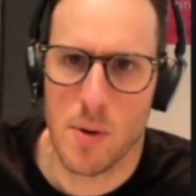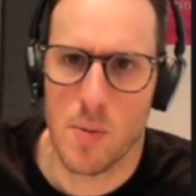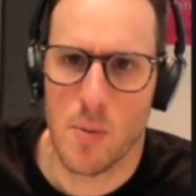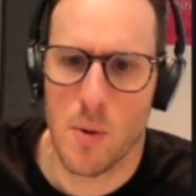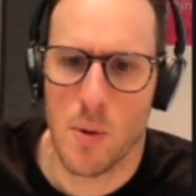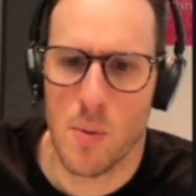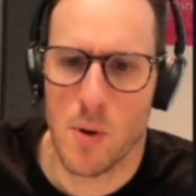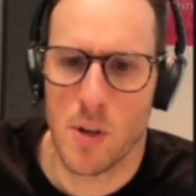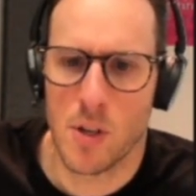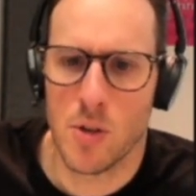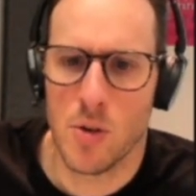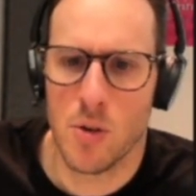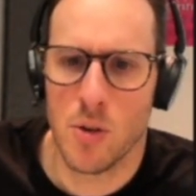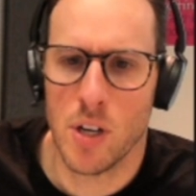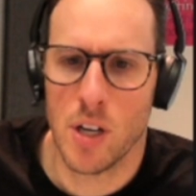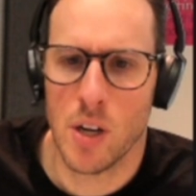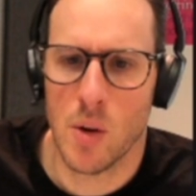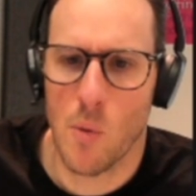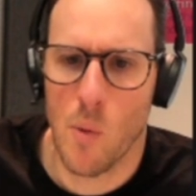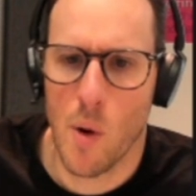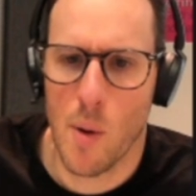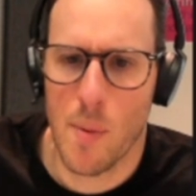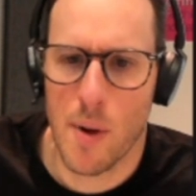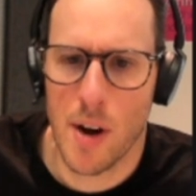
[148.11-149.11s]
But when we're
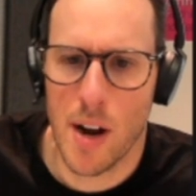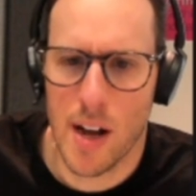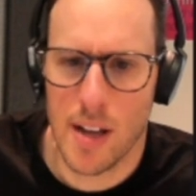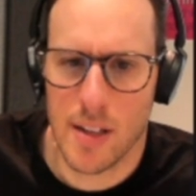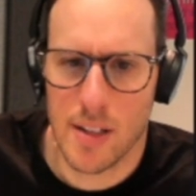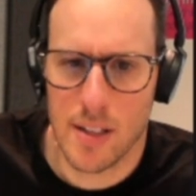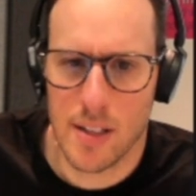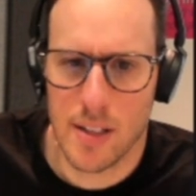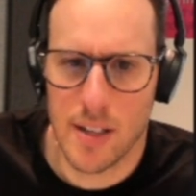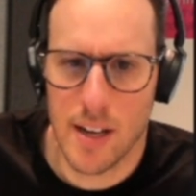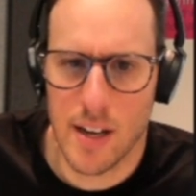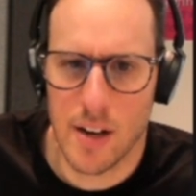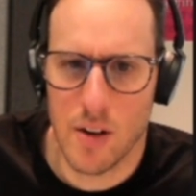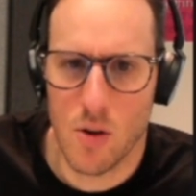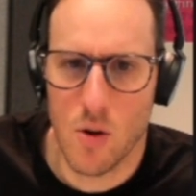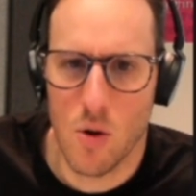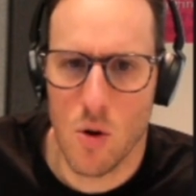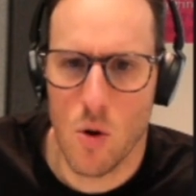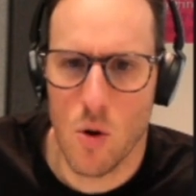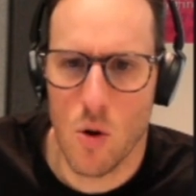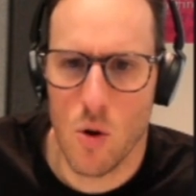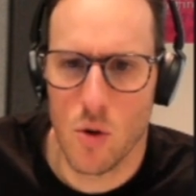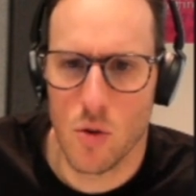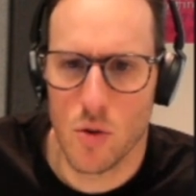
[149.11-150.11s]
talking webinars and town
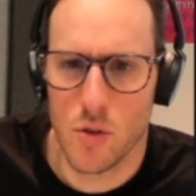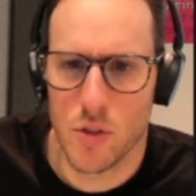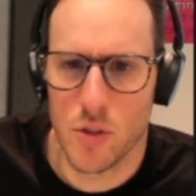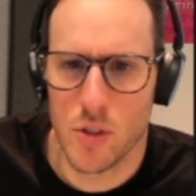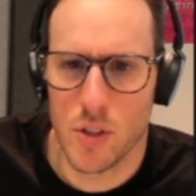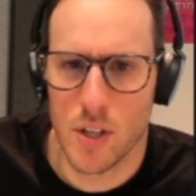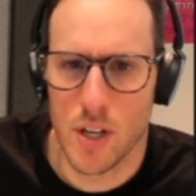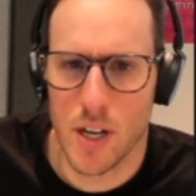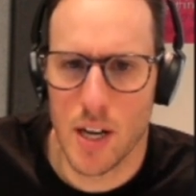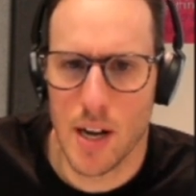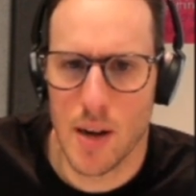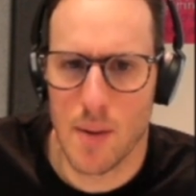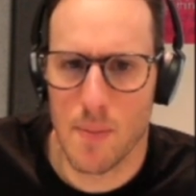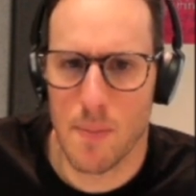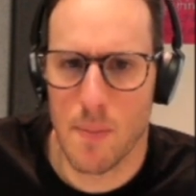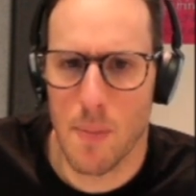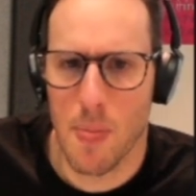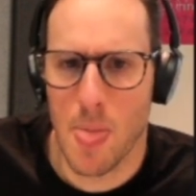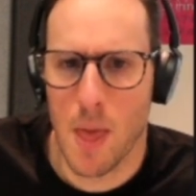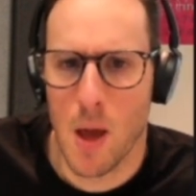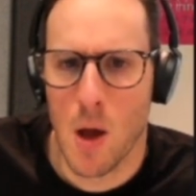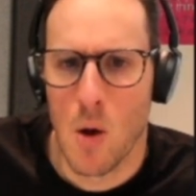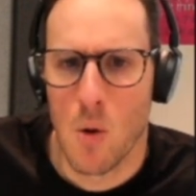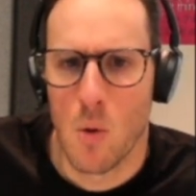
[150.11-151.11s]
halls, um,
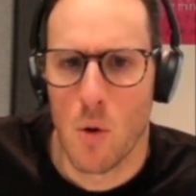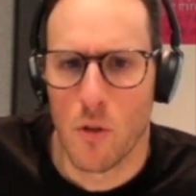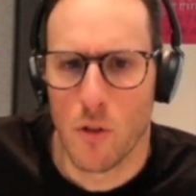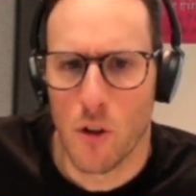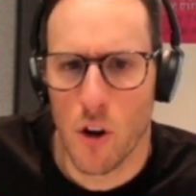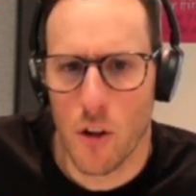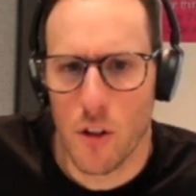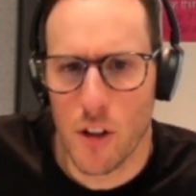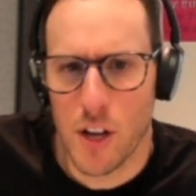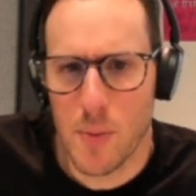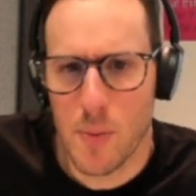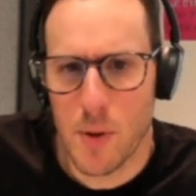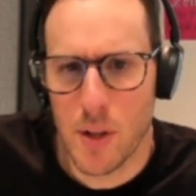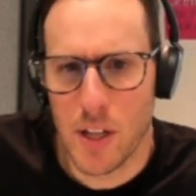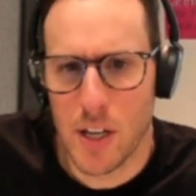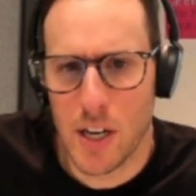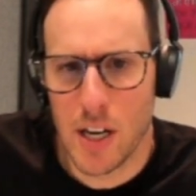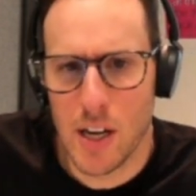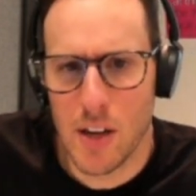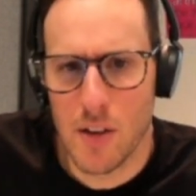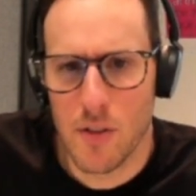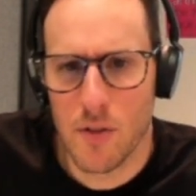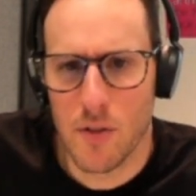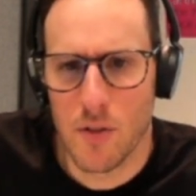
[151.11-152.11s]
we've got the
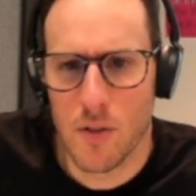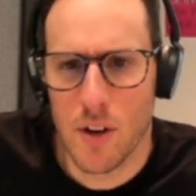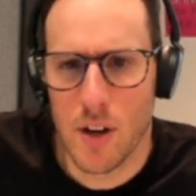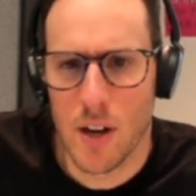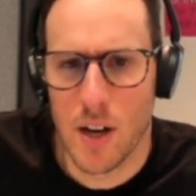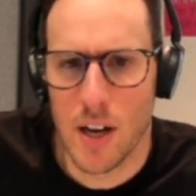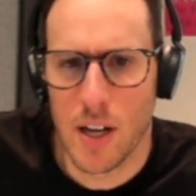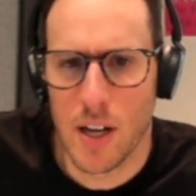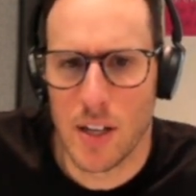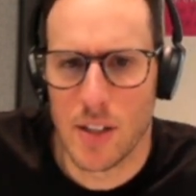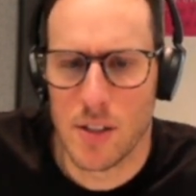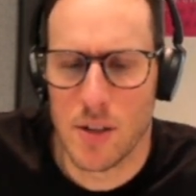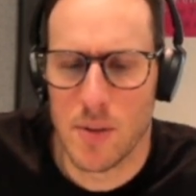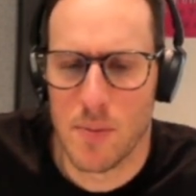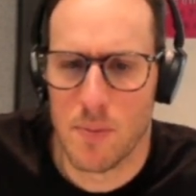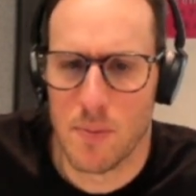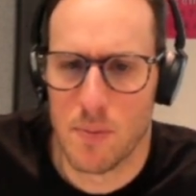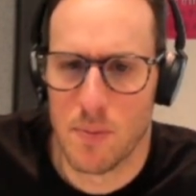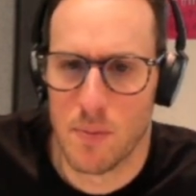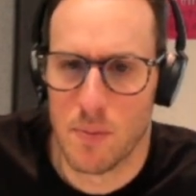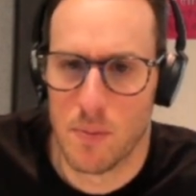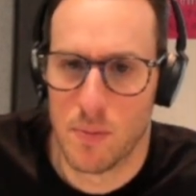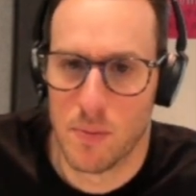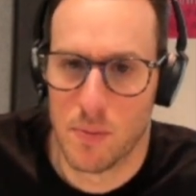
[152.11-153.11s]
ability uh, to,
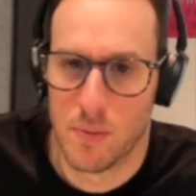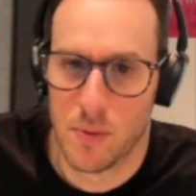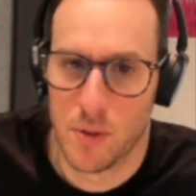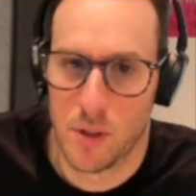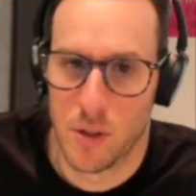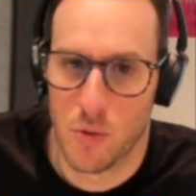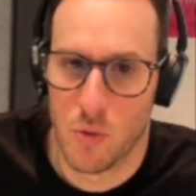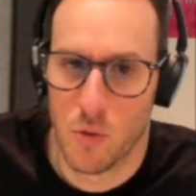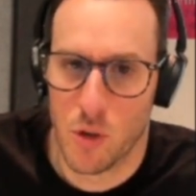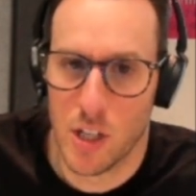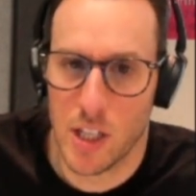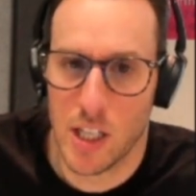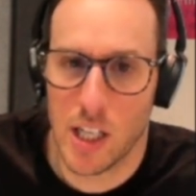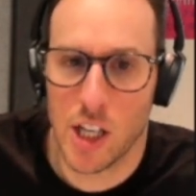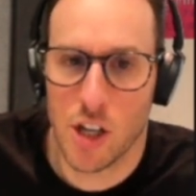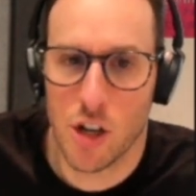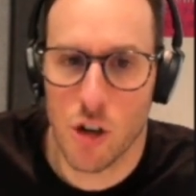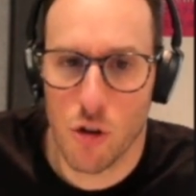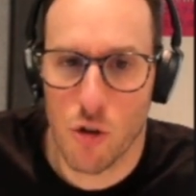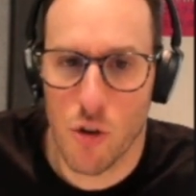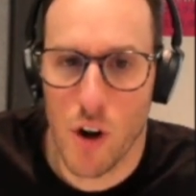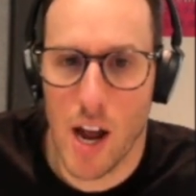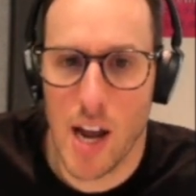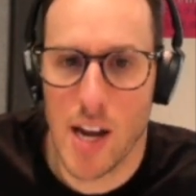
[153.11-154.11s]
to really
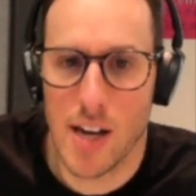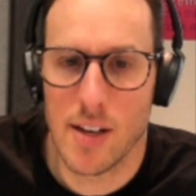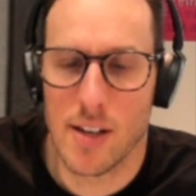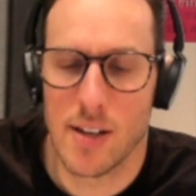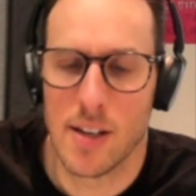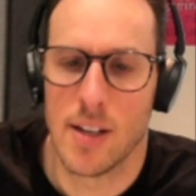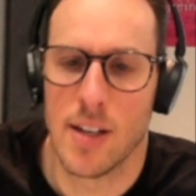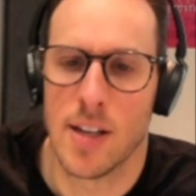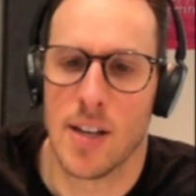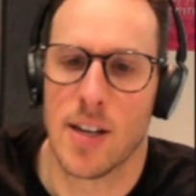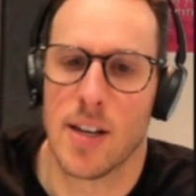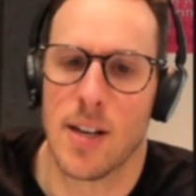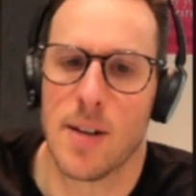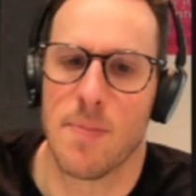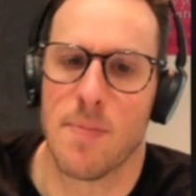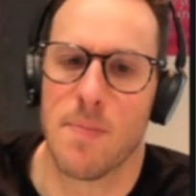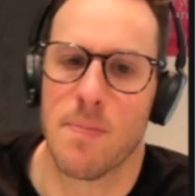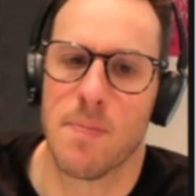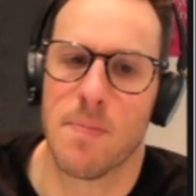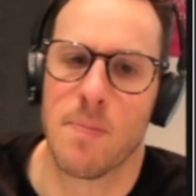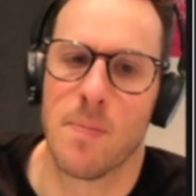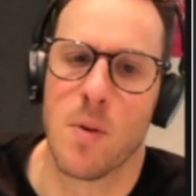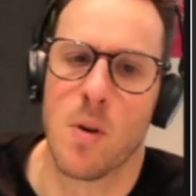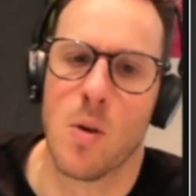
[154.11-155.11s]
curate um,